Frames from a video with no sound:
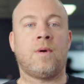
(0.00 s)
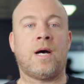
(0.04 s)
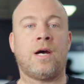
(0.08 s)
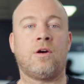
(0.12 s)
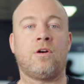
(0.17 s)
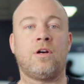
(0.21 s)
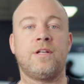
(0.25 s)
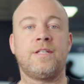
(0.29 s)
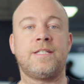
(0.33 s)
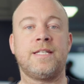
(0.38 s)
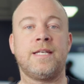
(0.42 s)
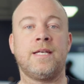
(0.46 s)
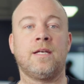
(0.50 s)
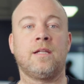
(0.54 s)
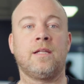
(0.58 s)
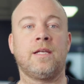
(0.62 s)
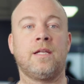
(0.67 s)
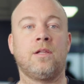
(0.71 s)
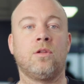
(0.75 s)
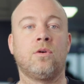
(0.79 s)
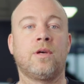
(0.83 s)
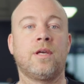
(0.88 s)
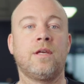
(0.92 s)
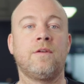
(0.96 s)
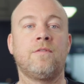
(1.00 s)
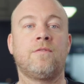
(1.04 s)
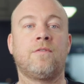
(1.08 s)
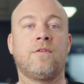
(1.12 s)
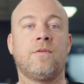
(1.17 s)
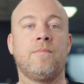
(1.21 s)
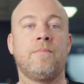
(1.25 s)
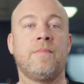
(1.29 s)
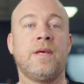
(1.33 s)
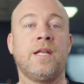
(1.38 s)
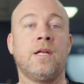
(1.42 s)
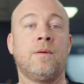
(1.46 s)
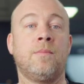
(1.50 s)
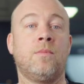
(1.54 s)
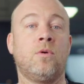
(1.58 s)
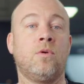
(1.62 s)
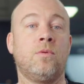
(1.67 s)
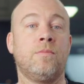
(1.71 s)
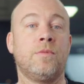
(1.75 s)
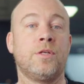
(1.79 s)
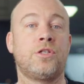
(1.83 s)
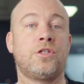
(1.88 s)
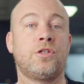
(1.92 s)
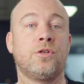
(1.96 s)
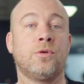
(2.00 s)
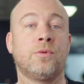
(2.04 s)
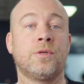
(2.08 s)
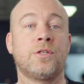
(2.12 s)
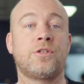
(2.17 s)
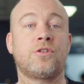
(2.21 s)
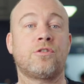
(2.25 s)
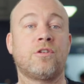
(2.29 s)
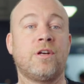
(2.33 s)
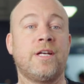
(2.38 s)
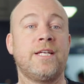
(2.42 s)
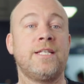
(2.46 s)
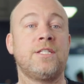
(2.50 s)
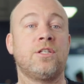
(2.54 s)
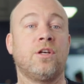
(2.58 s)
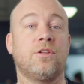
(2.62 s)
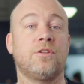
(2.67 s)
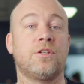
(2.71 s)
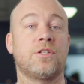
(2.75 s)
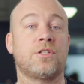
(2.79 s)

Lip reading: are ideally looking for minimal mature trees on the